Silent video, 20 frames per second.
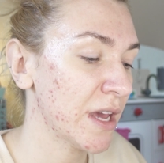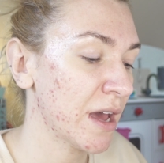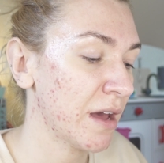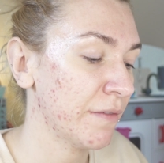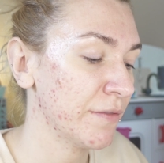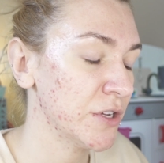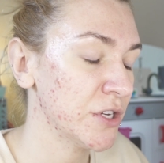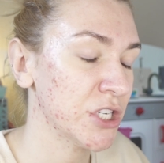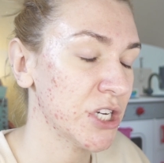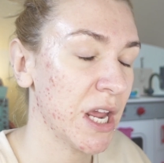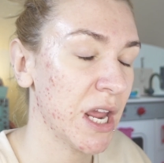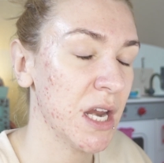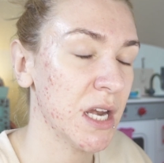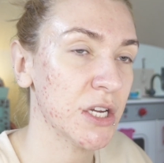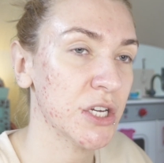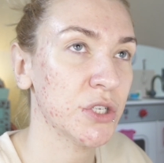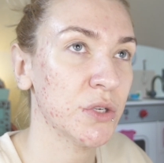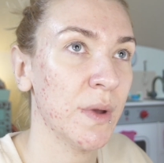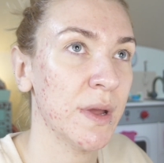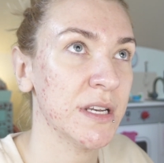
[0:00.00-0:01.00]
have the shade
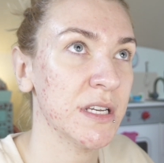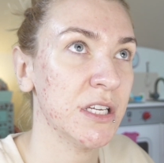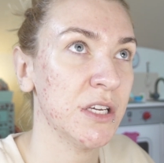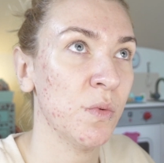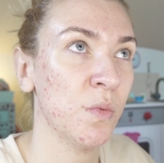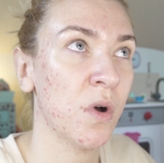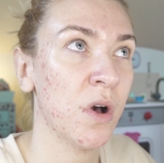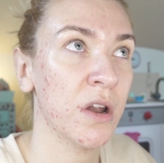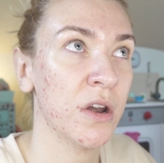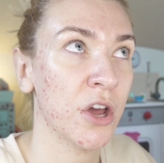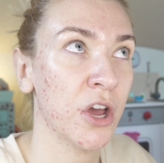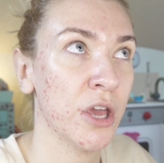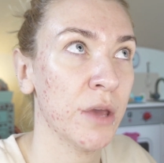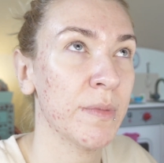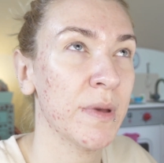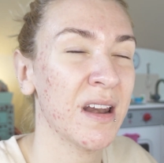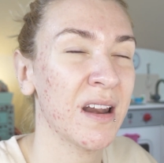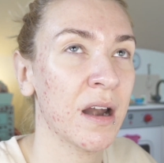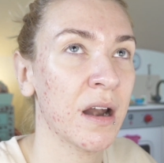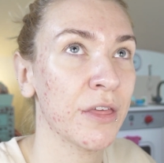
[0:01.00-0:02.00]
21
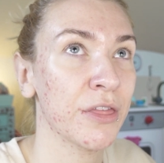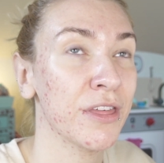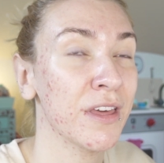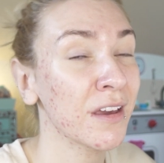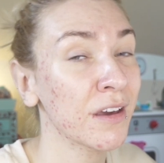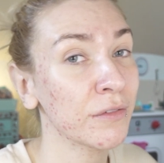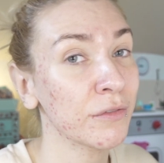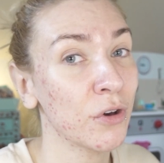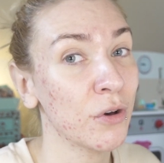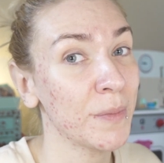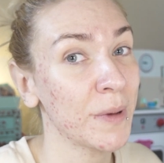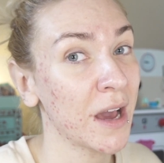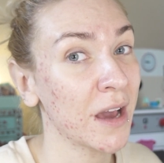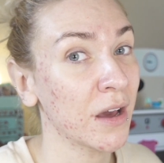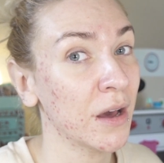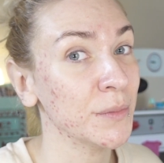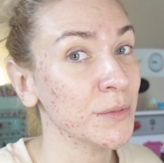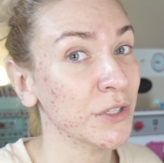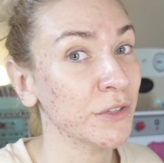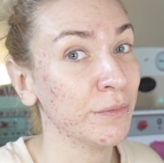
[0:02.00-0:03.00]
open, and I think I've got
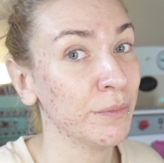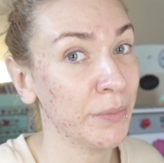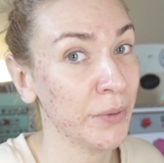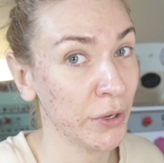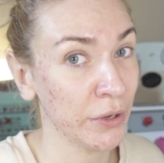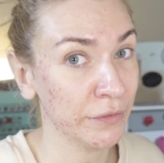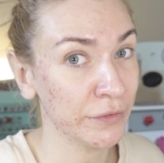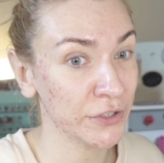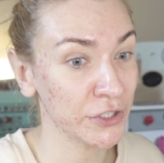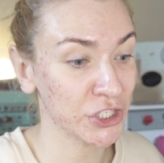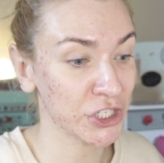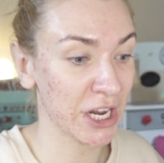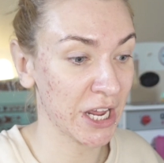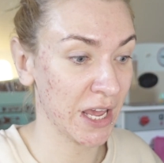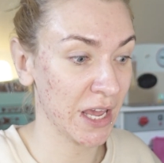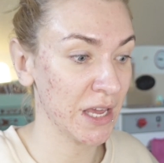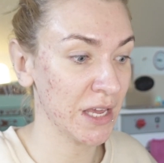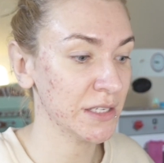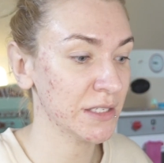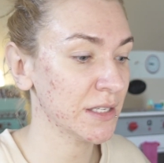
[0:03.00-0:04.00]
backups of both
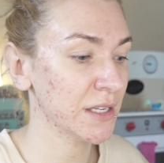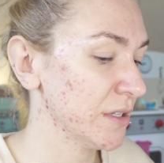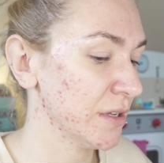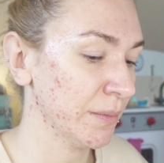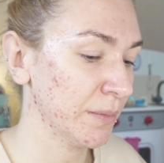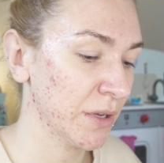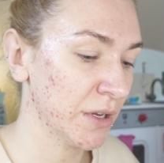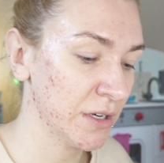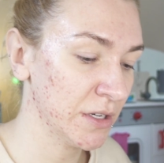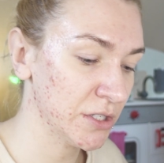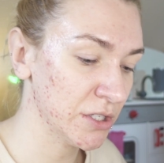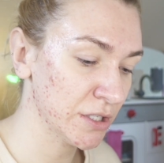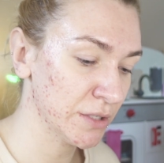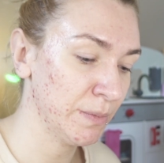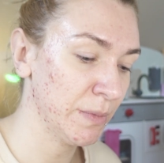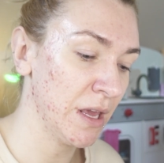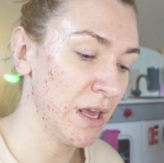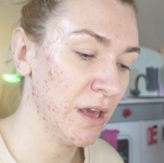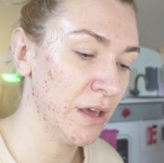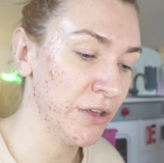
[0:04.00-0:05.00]
shades, so I'm going to just
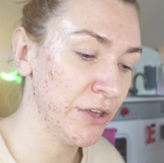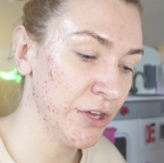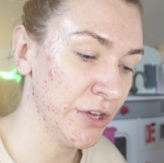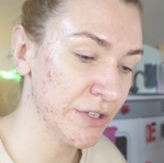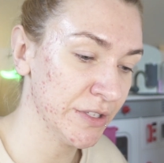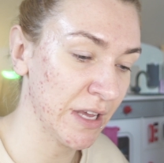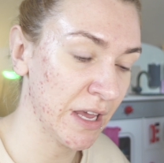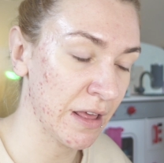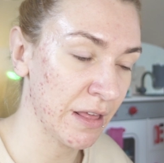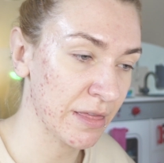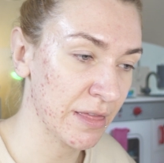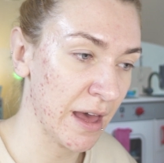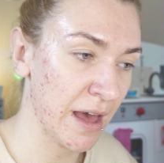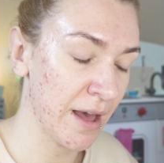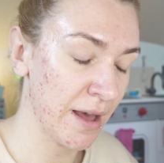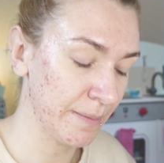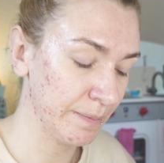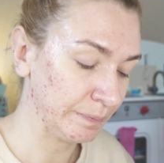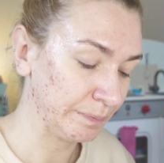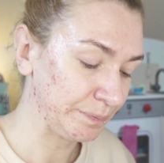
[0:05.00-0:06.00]
be using that.